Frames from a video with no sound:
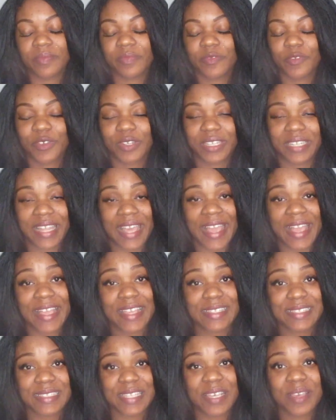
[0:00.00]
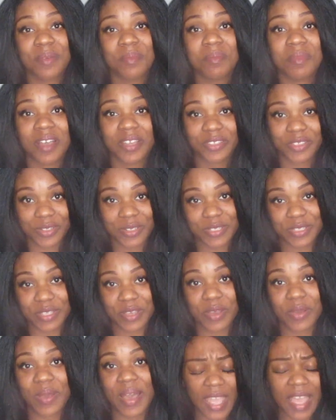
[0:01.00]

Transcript: for the last month or so,